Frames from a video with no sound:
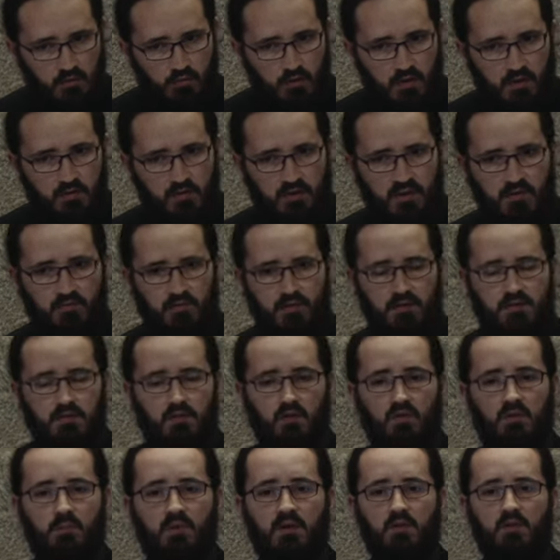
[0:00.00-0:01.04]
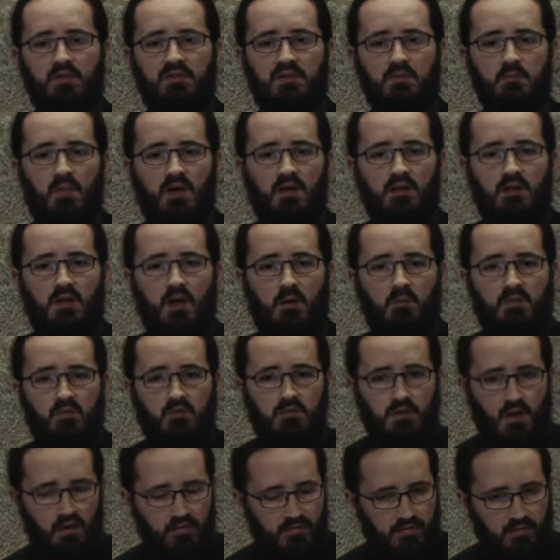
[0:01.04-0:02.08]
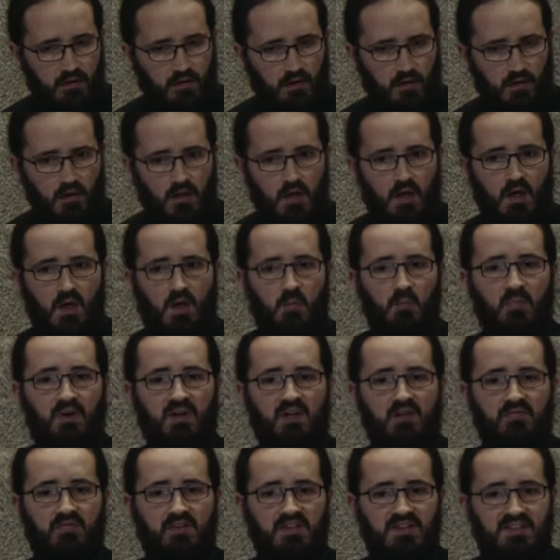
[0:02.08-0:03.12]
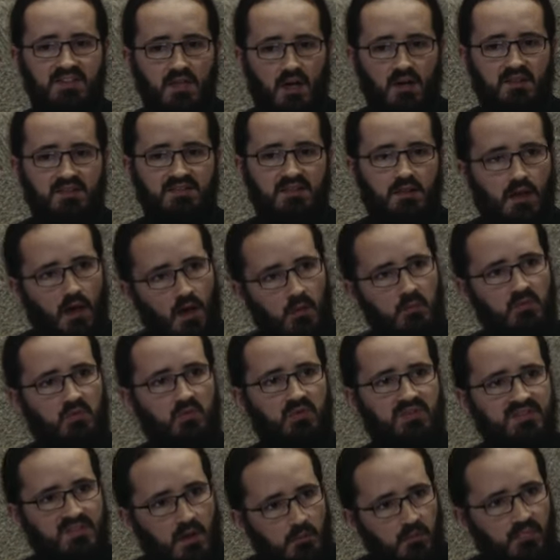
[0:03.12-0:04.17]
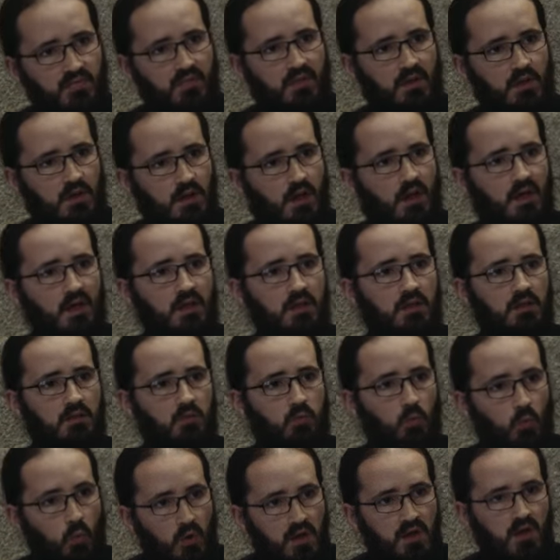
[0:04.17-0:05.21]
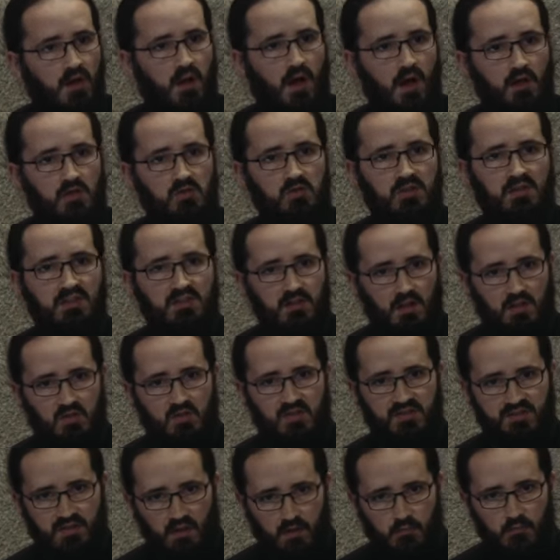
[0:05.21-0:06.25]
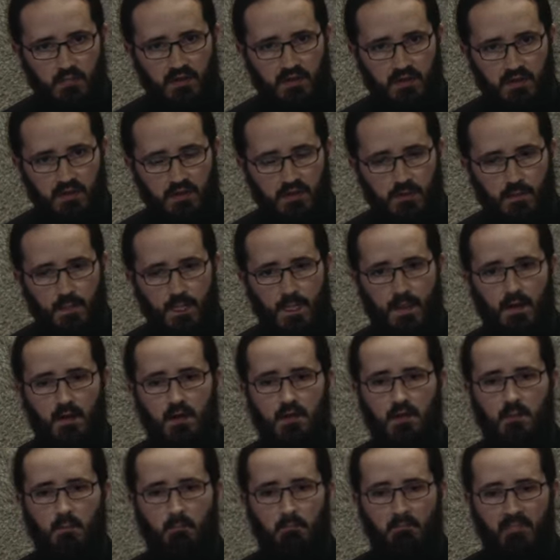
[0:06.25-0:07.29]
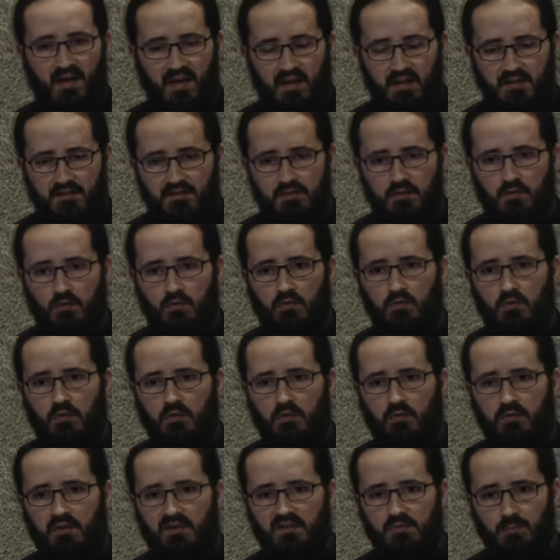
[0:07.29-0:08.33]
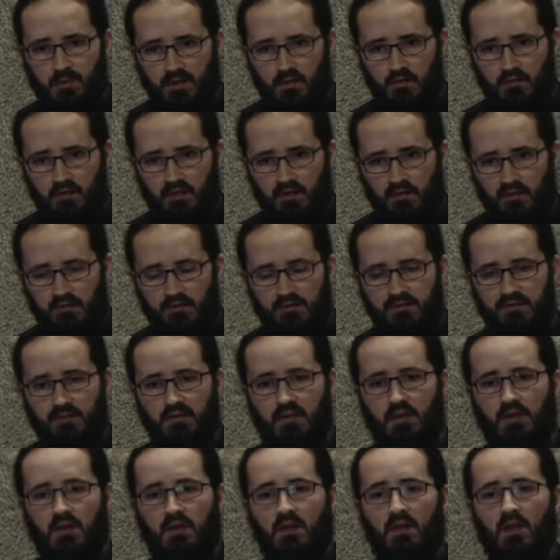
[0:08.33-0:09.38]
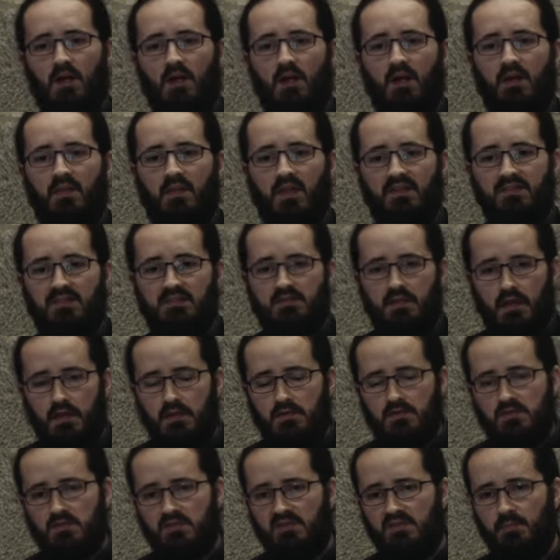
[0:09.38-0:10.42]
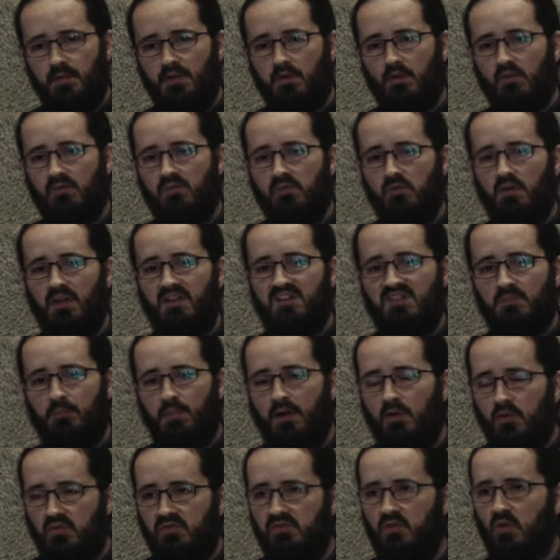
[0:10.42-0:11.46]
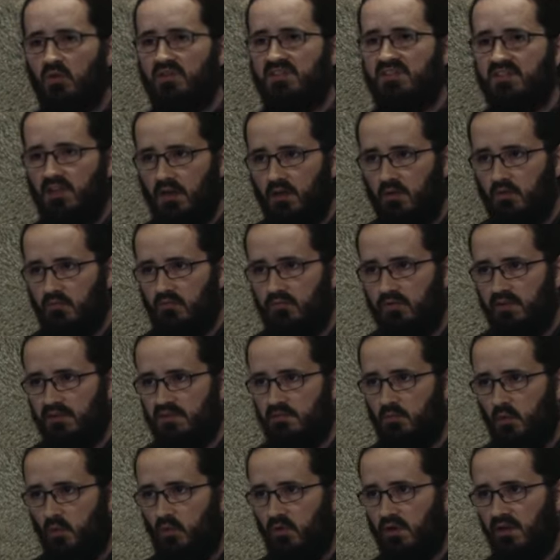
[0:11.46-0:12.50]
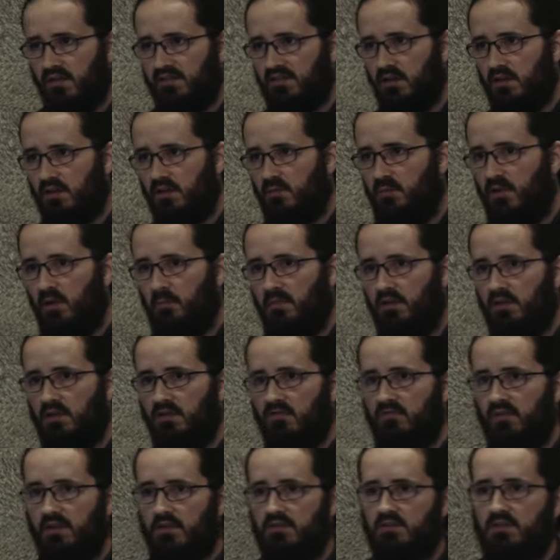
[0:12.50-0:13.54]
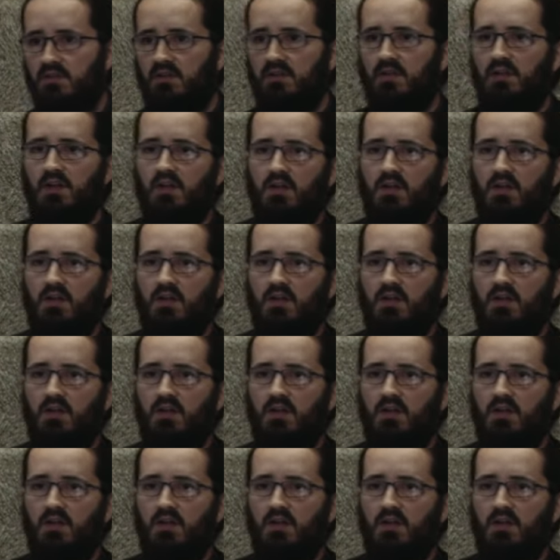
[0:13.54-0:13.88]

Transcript: way to give a talk because it might come to nothing, but if it does come to something, it will actually touch somebody. Base it on your own experience. And that's dangerous because you expose yourself. It's more or less like a public confession,